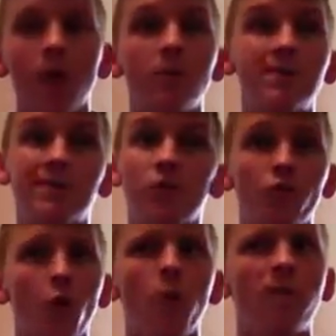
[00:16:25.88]
which is the
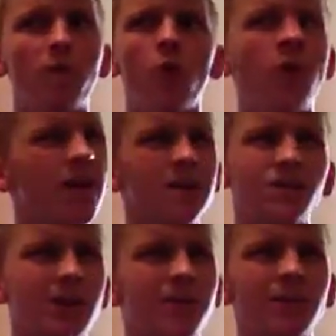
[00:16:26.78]
Raw before Clash
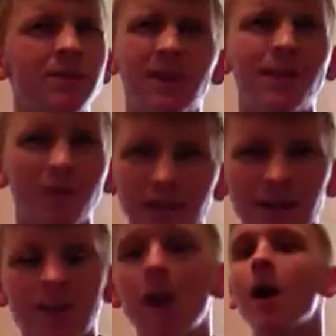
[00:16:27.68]
of Champions, I
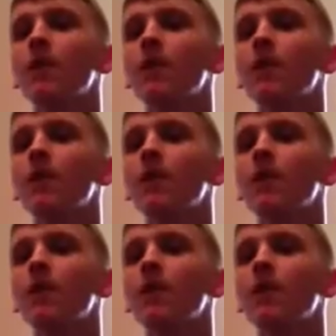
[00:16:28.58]
believe.